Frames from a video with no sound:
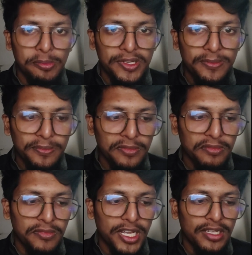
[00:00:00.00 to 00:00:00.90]
let's see
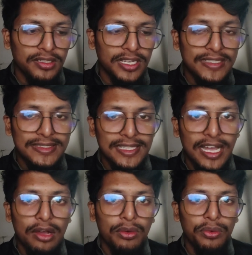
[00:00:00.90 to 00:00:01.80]
how if I
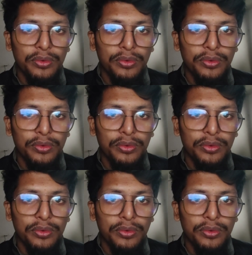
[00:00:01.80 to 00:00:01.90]
can